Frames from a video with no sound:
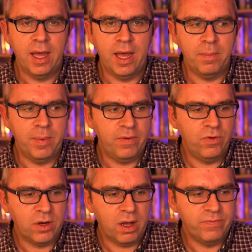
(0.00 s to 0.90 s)

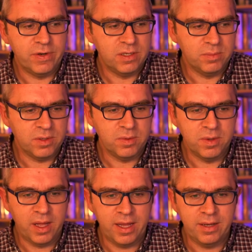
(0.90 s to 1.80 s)
if you're
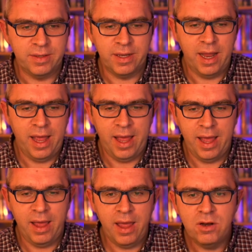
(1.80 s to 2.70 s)
comfortable in
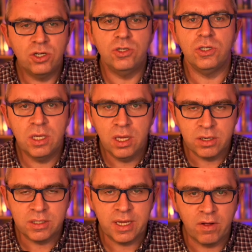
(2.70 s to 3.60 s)
introducing
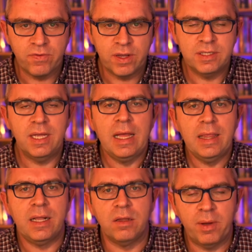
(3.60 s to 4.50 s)
yourself and saying a
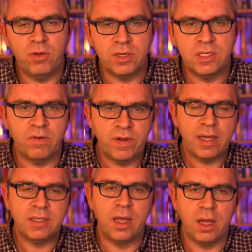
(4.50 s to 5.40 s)
little about yourself
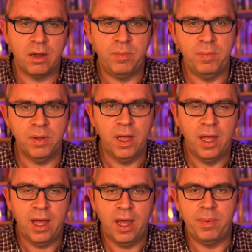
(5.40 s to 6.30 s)
and asking other people
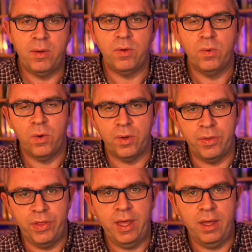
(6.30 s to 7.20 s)
about what
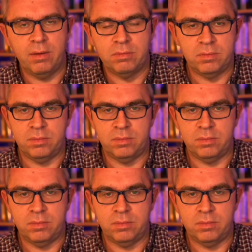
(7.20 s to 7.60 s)
they